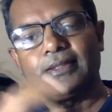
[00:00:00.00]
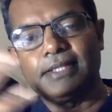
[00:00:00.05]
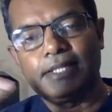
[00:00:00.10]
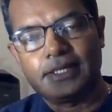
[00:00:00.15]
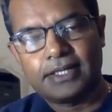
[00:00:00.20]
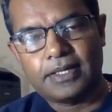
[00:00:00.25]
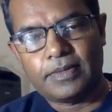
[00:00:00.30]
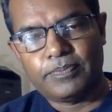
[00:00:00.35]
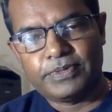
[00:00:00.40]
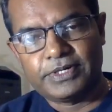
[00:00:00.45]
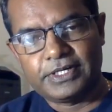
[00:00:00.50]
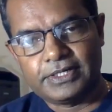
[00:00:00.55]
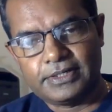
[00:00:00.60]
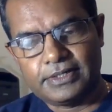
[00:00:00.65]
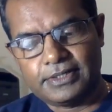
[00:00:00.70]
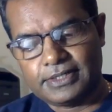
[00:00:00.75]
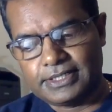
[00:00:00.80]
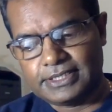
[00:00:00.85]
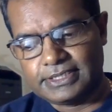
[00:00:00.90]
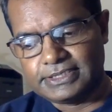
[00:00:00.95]
Then APRA
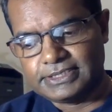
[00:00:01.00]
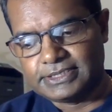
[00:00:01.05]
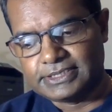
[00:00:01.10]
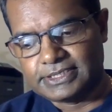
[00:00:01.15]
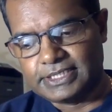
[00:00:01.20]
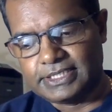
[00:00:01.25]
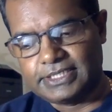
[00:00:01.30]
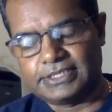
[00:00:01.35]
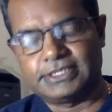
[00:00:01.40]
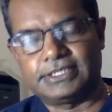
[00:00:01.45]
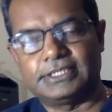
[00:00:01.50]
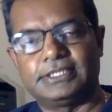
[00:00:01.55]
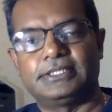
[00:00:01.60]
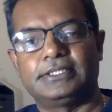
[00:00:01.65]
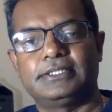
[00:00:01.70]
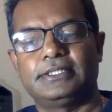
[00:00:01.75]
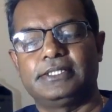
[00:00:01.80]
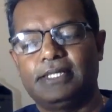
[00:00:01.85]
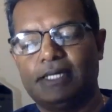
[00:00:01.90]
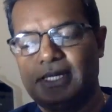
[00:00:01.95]

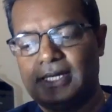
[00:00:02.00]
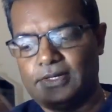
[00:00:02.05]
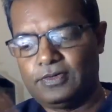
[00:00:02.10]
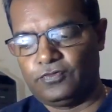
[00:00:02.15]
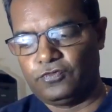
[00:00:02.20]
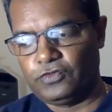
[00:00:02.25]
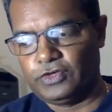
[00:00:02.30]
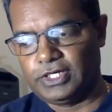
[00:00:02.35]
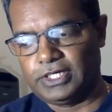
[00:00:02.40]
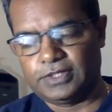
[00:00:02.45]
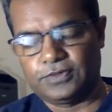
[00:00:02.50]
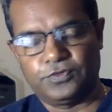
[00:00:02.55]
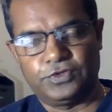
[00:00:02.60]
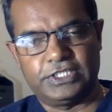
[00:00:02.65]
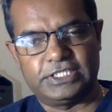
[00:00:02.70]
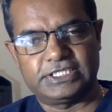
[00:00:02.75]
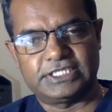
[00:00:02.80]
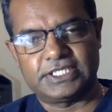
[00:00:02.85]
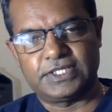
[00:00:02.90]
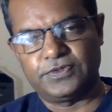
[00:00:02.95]
registration and work
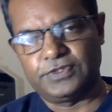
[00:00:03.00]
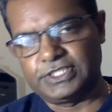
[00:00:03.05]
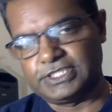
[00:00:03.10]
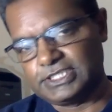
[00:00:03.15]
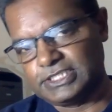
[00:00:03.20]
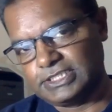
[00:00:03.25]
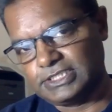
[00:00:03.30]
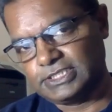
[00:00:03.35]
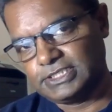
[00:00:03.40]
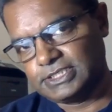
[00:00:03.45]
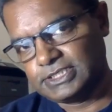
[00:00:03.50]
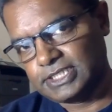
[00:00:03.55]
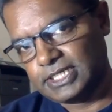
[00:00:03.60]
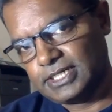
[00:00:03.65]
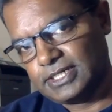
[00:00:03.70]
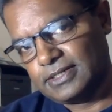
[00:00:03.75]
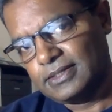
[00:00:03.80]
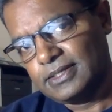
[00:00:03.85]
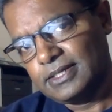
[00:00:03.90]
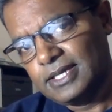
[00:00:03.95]
visa, which is
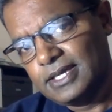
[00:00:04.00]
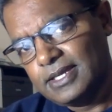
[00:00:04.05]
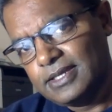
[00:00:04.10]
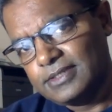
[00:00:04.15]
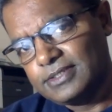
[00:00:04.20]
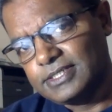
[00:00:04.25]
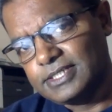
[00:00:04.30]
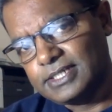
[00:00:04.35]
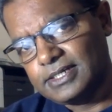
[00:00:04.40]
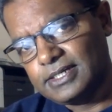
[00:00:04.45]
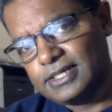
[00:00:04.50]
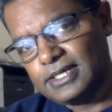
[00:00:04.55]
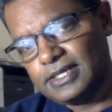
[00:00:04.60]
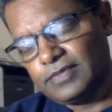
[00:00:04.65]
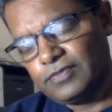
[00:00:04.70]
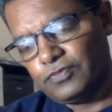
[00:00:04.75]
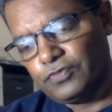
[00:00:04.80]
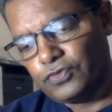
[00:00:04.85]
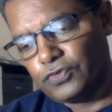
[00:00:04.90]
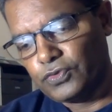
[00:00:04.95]

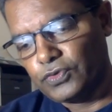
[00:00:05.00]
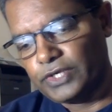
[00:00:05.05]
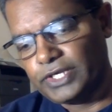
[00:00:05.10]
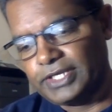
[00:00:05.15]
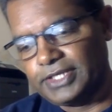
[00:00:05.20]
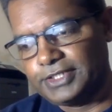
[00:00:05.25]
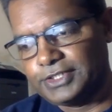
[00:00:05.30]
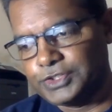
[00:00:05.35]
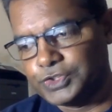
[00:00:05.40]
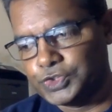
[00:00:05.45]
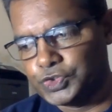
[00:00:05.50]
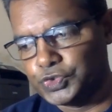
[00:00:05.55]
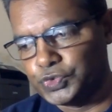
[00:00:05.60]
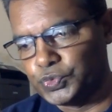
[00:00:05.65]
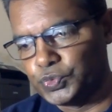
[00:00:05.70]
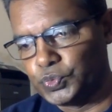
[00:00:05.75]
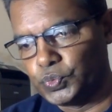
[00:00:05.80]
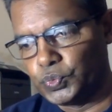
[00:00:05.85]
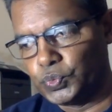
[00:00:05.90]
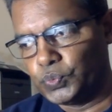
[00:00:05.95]
generally
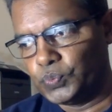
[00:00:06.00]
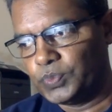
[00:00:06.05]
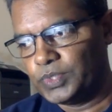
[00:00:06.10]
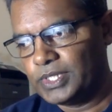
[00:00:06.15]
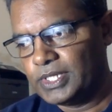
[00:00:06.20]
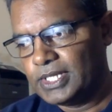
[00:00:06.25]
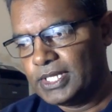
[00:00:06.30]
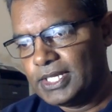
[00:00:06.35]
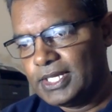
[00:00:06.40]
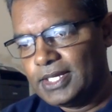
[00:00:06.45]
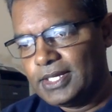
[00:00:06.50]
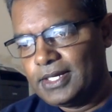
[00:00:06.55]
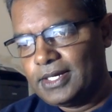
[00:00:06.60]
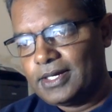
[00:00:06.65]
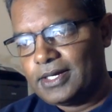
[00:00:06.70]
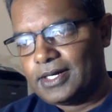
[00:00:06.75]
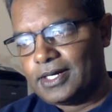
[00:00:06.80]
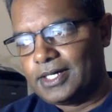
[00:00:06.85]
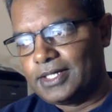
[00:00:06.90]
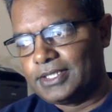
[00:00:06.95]
482.
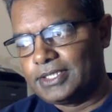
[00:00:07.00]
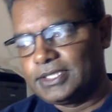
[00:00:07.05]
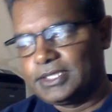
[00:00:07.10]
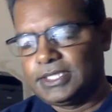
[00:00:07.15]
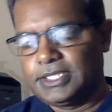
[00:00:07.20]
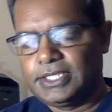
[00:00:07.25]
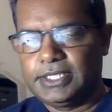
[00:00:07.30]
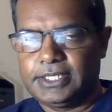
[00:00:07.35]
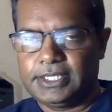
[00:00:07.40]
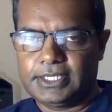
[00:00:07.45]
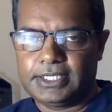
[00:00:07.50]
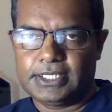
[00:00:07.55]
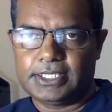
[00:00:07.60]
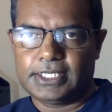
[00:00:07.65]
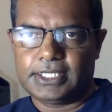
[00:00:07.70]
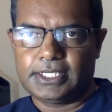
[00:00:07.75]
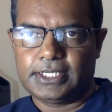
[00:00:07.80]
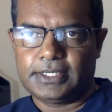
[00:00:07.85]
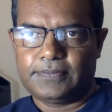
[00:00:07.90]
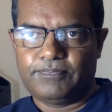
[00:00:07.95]
I think
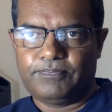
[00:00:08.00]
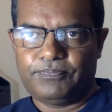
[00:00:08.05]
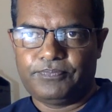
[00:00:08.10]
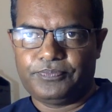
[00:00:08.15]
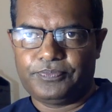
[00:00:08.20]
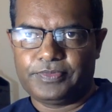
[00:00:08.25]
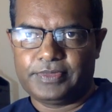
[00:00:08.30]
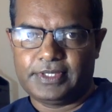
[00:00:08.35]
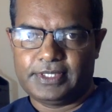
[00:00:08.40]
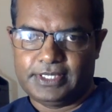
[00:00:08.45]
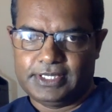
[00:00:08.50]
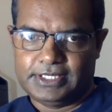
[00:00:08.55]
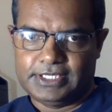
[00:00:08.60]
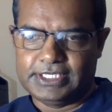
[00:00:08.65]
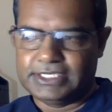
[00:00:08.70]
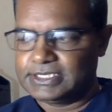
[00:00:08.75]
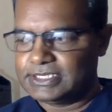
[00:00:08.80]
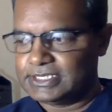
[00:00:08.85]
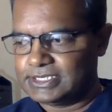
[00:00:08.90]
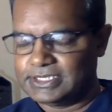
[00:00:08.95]

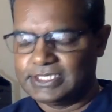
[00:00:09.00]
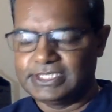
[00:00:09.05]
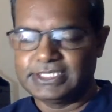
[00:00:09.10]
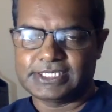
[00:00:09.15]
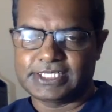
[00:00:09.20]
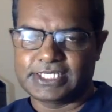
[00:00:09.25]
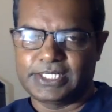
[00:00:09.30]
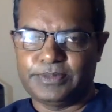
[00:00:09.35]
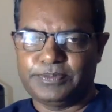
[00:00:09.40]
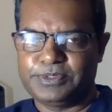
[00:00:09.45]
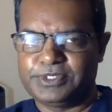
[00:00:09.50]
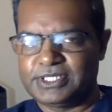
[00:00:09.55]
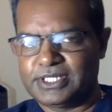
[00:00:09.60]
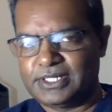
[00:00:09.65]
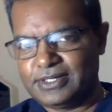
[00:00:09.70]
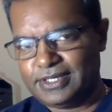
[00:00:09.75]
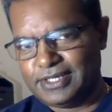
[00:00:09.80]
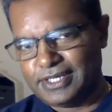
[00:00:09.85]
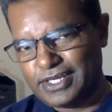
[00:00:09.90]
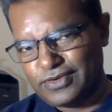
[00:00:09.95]
this
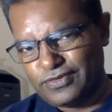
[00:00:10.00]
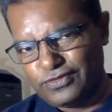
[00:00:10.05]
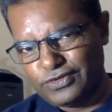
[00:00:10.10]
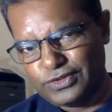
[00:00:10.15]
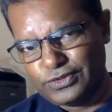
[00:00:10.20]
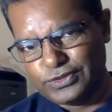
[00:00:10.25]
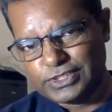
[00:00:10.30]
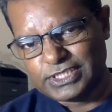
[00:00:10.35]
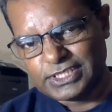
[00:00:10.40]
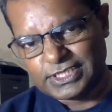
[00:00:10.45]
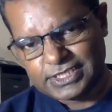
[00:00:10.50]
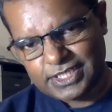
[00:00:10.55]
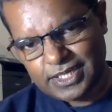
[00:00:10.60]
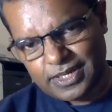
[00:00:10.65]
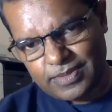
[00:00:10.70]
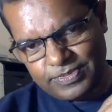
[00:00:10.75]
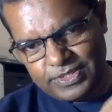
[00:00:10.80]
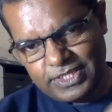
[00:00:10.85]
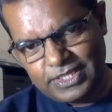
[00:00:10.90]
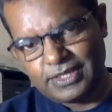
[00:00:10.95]
description gave you
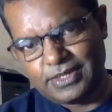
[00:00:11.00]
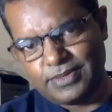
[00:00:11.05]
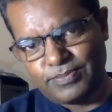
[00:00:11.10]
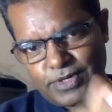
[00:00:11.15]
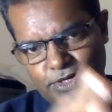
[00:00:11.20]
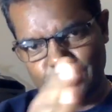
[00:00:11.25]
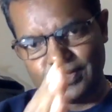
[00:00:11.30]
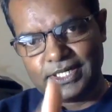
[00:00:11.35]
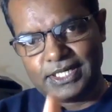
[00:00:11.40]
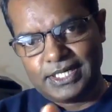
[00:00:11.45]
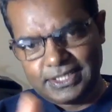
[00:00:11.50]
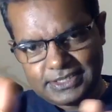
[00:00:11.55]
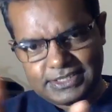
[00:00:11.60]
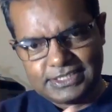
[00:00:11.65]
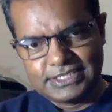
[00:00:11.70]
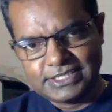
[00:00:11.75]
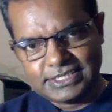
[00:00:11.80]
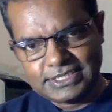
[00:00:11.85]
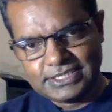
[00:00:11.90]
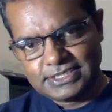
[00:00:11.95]
something about like
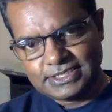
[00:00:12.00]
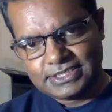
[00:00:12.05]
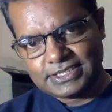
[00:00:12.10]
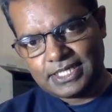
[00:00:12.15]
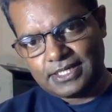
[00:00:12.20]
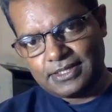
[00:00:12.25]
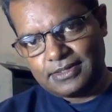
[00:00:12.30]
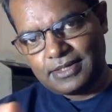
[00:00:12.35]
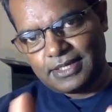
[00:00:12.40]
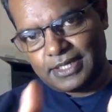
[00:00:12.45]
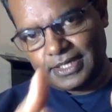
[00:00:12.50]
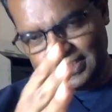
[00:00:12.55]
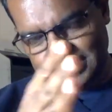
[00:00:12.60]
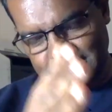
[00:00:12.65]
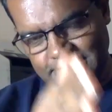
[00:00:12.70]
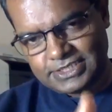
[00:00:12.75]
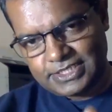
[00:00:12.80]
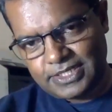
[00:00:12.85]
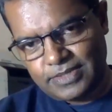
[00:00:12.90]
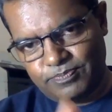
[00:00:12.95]
this is like
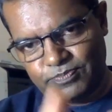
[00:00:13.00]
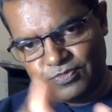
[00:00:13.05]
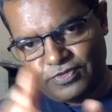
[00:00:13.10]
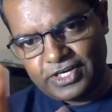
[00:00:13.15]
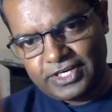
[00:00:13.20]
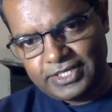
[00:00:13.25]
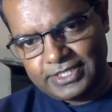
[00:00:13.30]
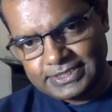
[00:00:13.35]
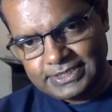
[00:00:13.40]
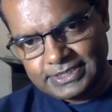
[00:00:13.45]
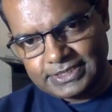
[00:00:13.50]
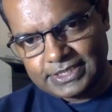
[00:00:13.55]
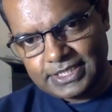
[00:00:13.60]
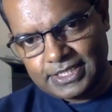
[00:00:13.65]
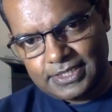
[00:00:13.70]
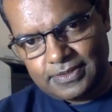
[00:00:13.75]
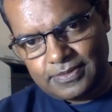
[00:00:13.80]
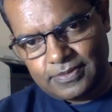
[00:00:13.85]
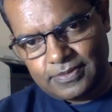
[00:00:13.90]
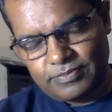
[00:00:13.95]
stepwise
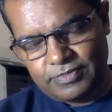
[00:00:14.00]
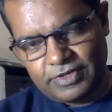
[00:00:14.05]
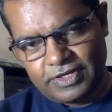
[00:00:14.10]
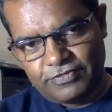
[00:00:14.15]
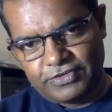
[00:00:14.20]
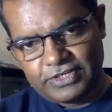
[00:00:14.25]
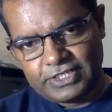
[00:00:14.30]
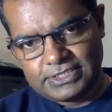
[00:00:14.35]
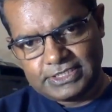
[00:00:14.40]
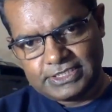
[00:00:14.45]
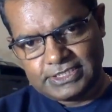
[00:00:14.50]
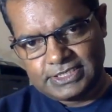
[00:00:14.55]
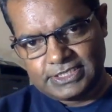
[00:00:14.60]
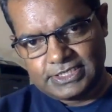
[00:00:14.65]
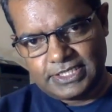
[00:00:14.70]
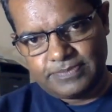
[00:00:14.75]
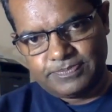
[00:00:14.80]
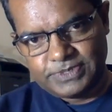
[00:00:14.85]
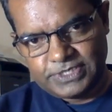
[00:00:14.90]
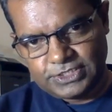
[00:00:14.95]
different
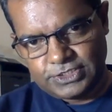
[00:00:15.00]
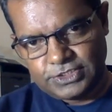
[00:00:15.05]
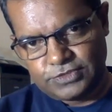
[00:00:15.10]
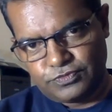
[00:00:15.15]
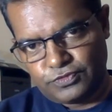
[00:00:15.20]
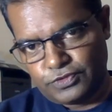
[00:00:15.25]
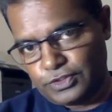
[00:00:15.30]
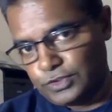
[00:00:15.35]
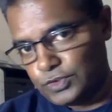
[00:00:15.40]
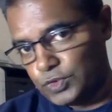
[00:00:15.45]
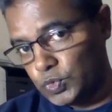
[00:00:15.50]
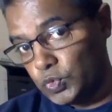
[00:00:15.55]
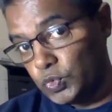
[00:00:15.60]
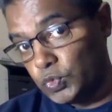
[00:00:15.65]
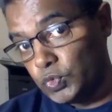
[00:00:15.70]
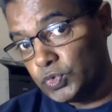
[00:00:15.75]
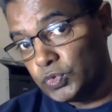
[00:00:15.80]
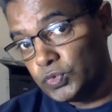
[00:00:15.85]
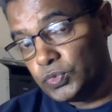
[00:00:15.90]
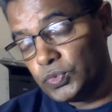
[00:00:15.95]
steps for
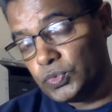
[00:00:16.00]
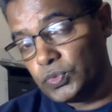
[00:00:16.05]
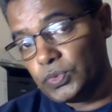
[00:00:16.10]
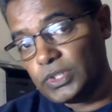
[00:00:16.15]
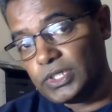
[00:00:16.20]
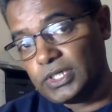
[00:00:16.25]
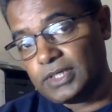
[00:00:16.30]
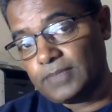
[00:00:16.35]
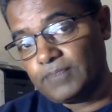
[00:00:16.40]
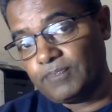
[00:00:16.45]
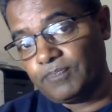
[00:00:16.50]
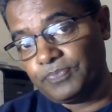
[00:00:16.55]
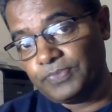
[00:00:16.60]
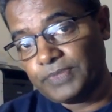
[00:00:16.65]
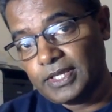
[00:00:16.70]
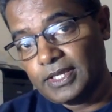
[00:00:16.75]
you to